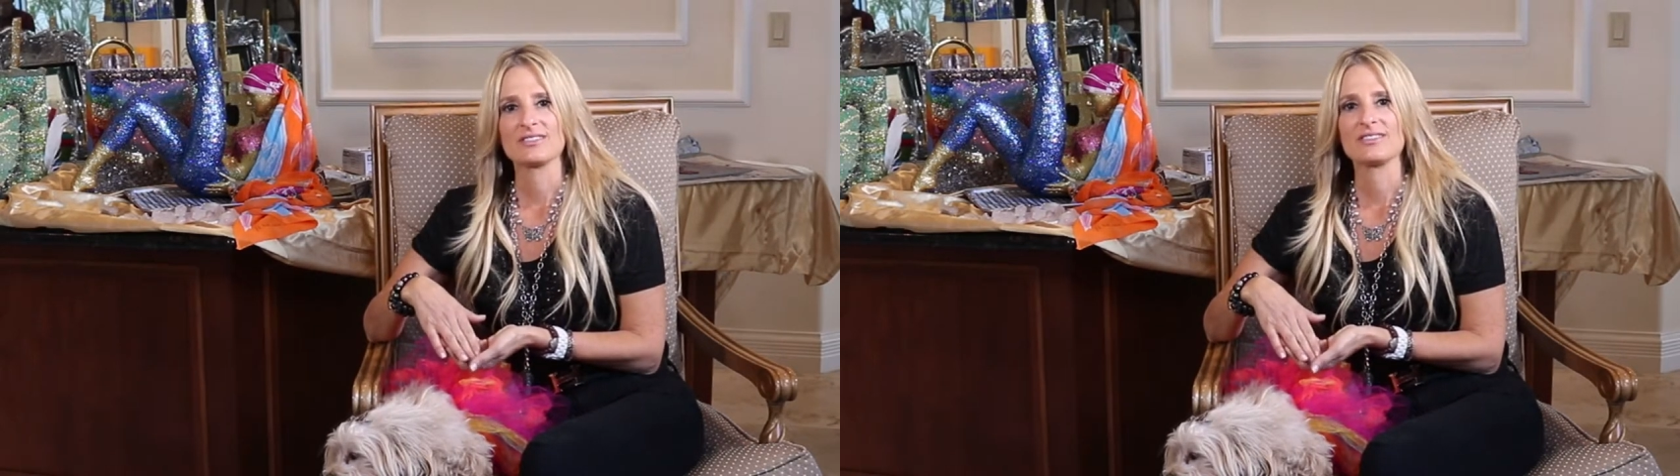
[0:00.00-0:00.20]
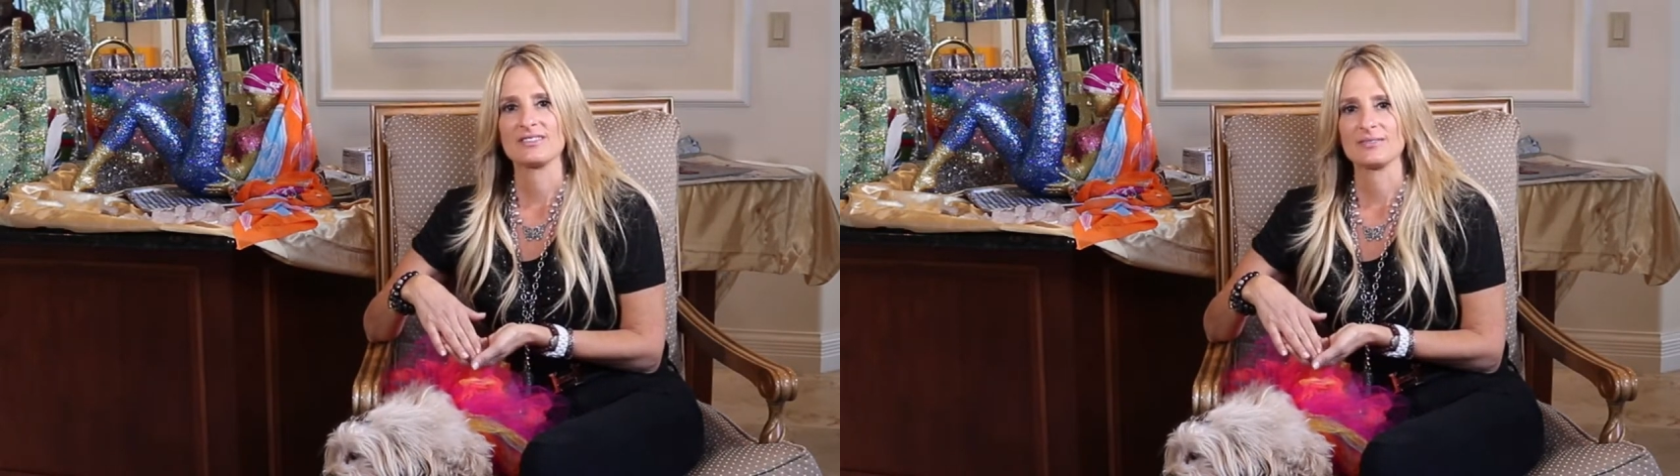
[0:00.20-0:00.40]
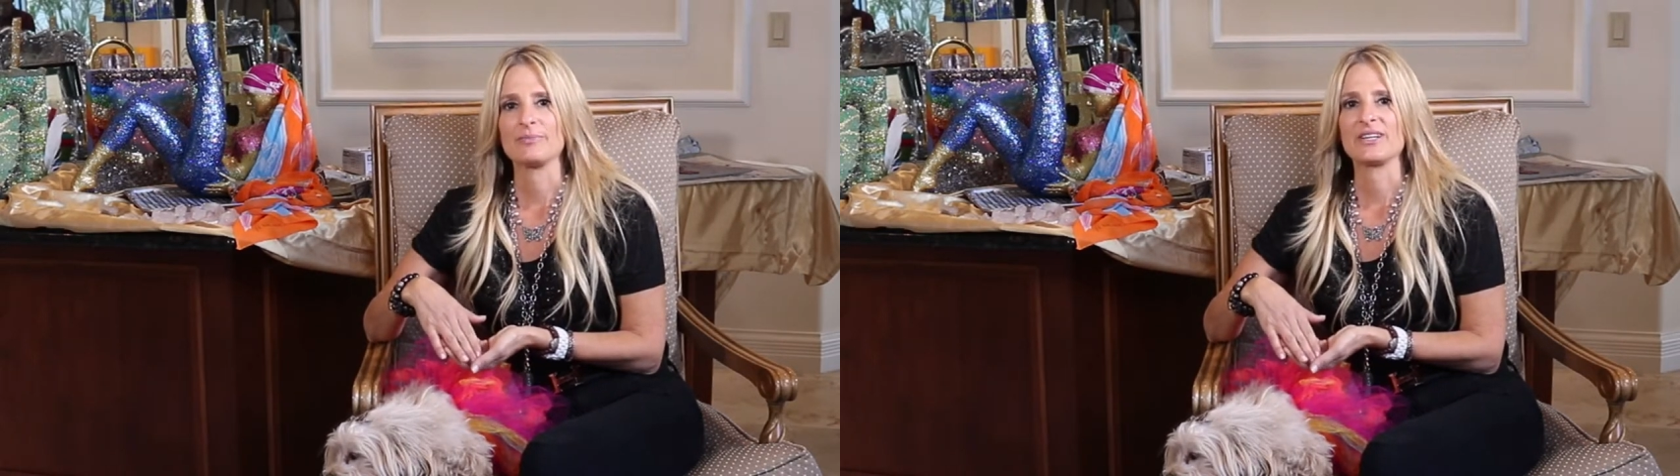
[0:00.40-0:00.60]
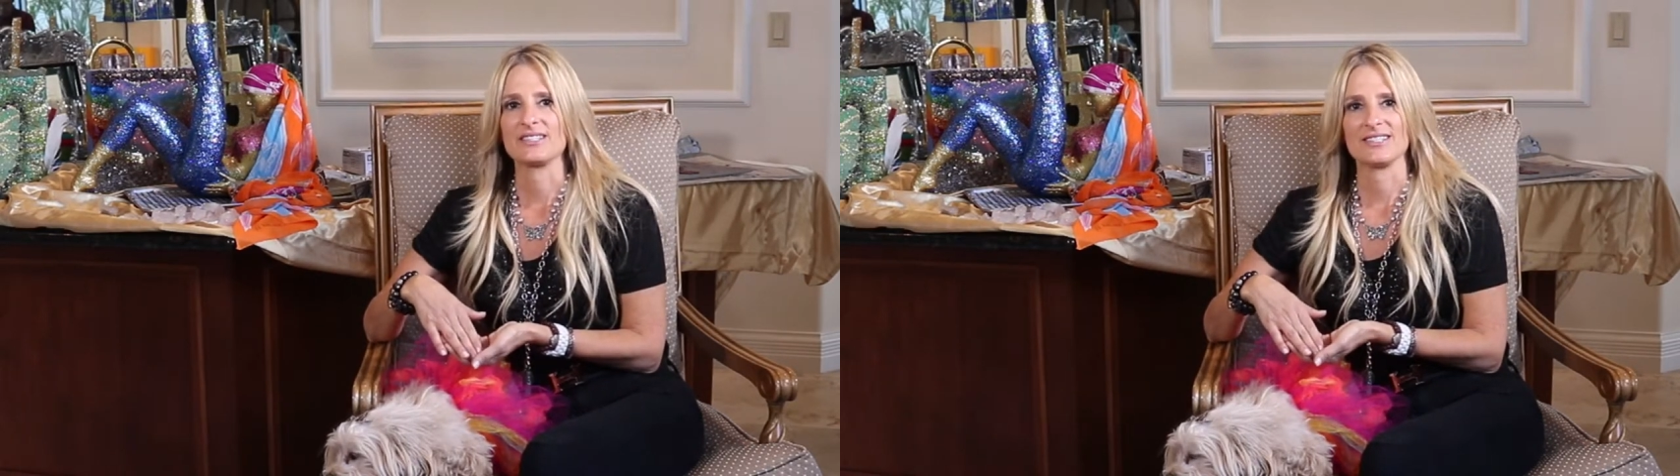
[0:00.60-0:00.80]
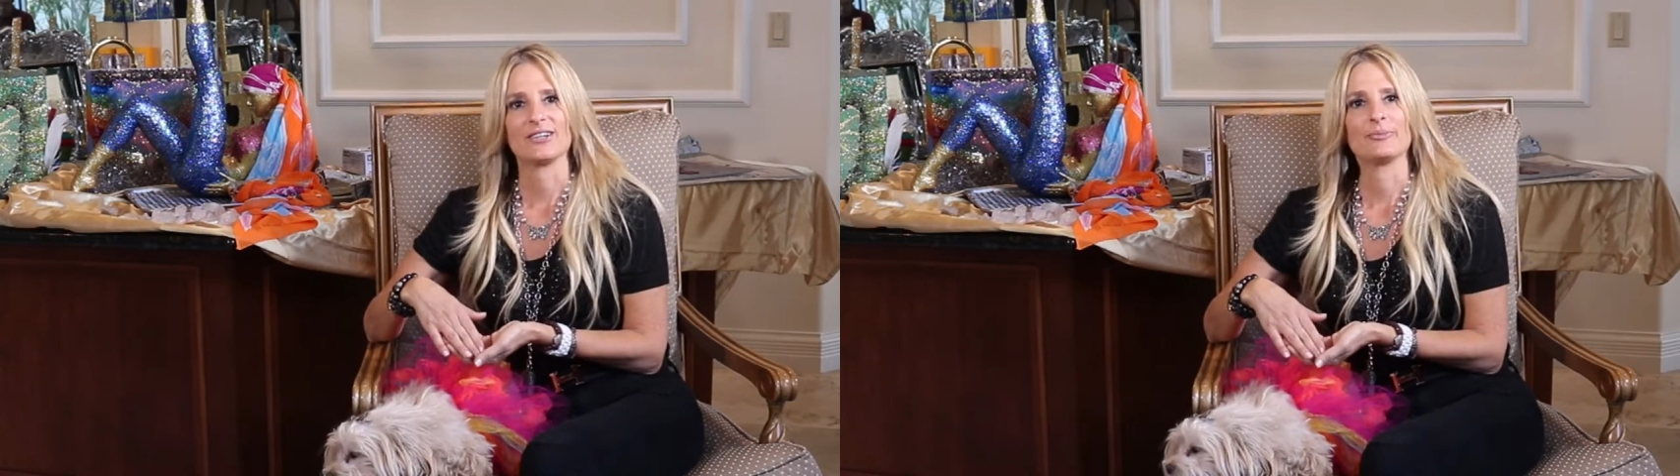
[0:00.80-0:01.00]
It's a
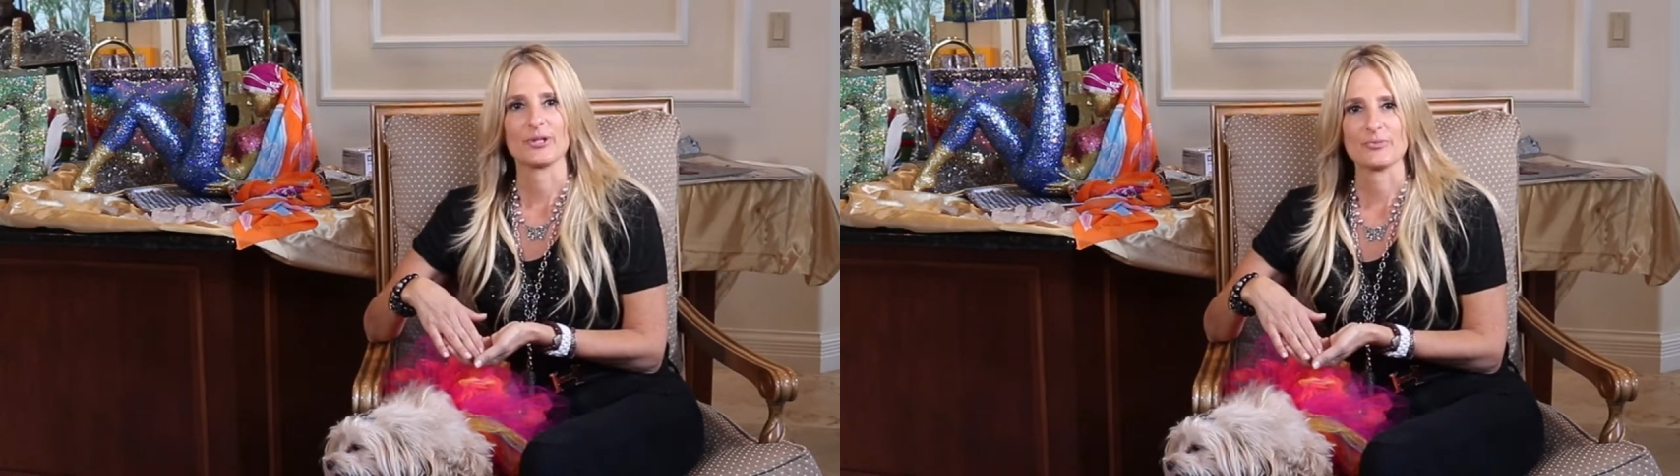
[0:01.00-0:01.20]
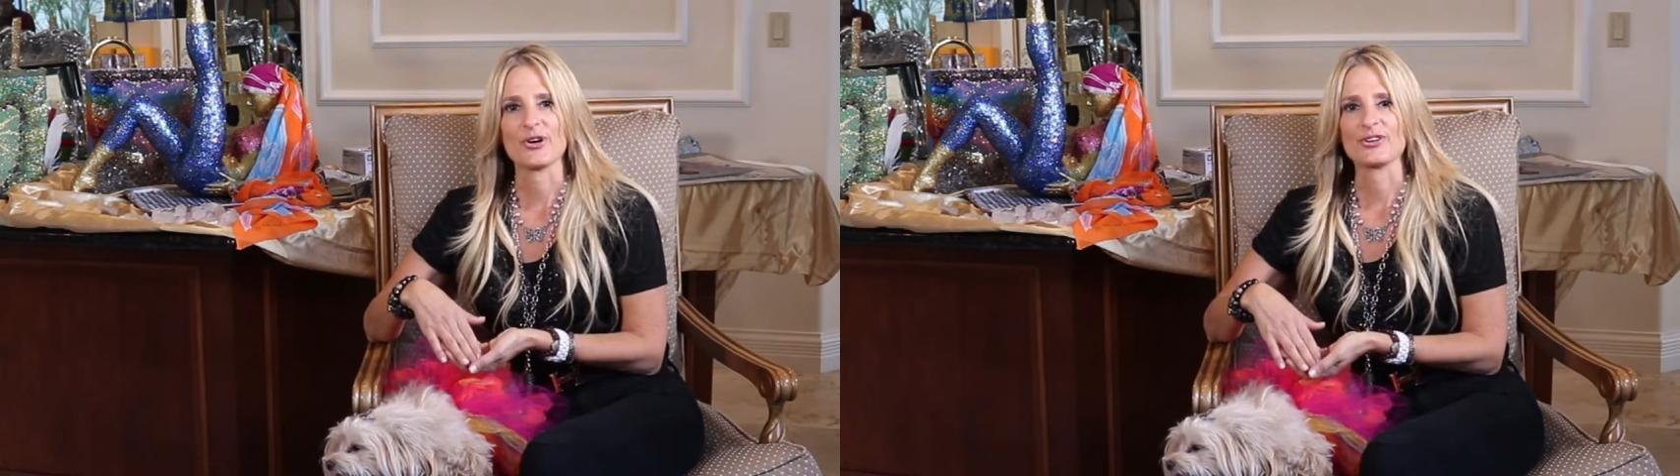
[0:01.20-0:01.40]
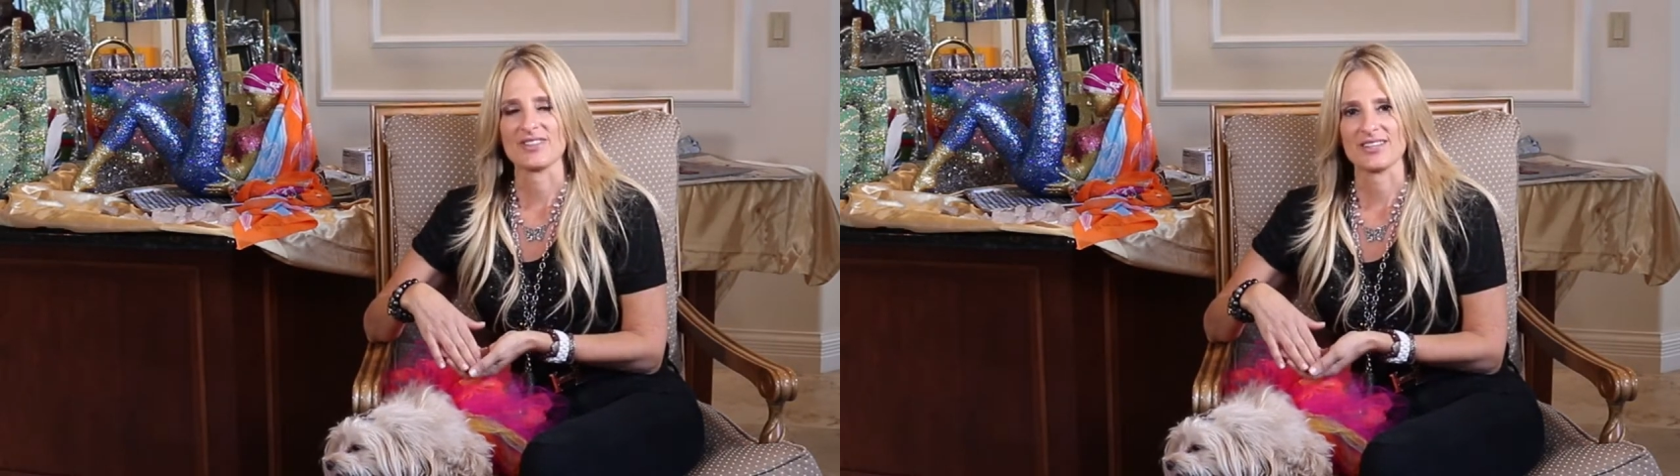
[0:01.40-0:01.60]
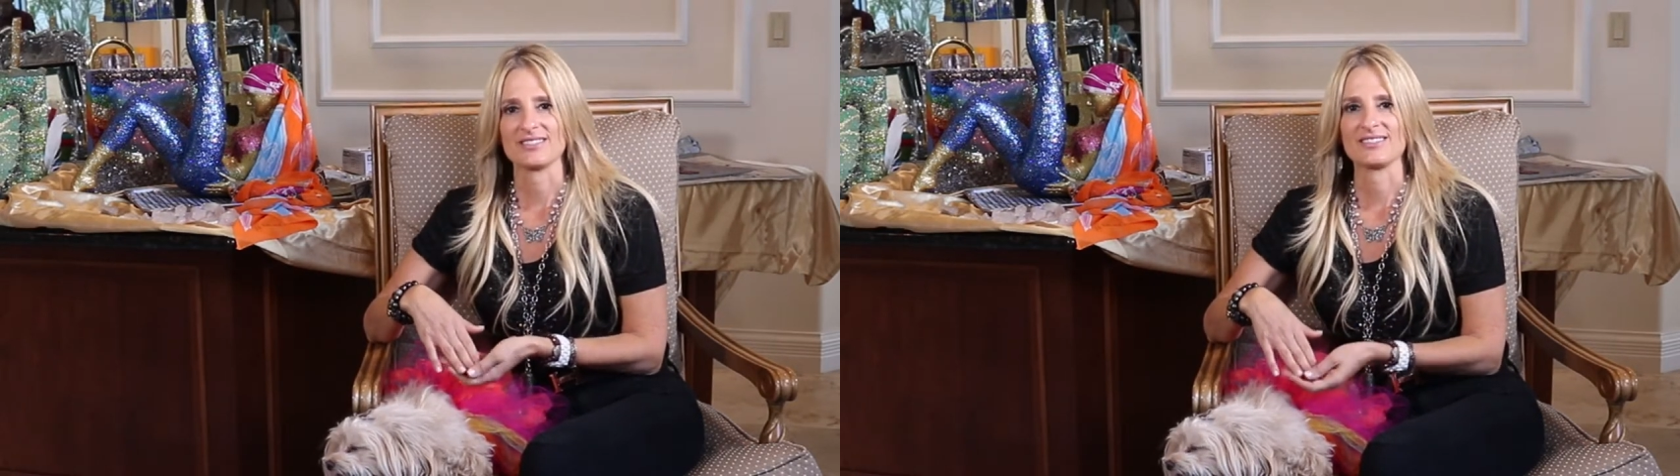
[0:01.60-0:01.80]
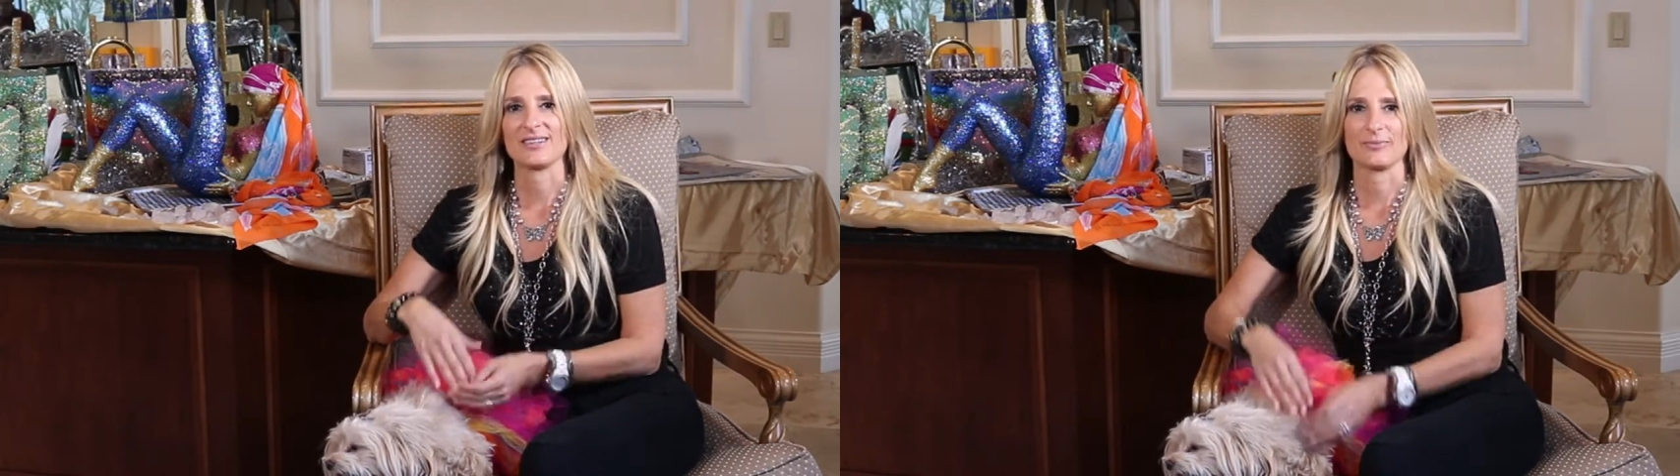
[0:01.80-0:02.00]
big deal being part of this,
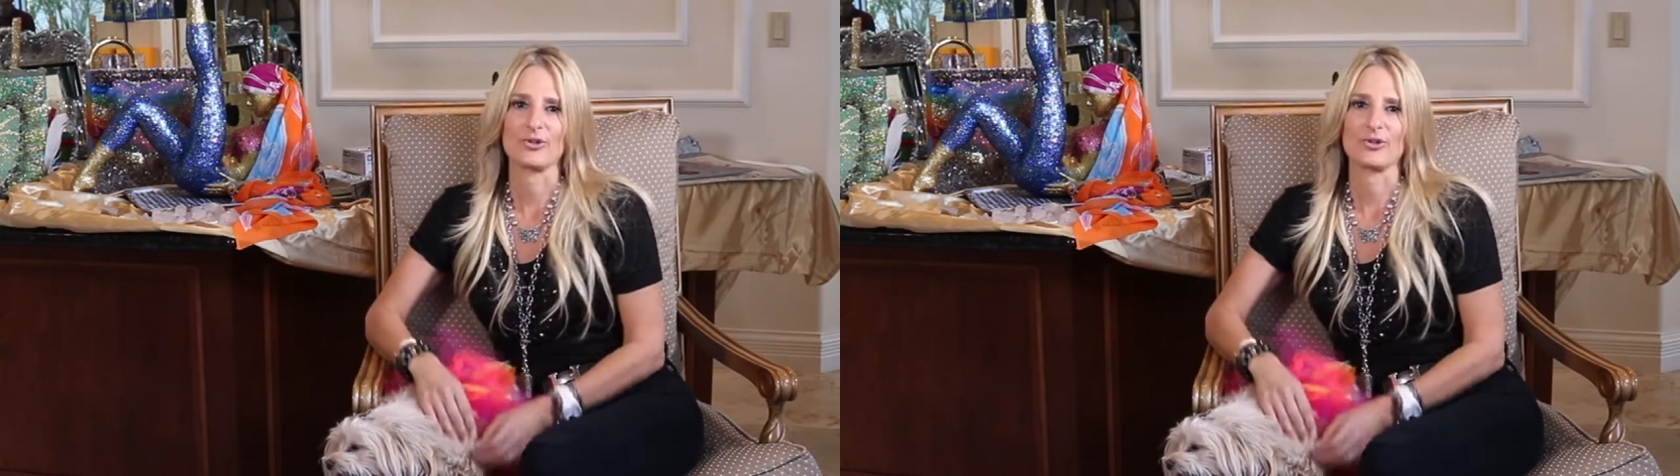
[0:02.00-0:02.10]
and I'm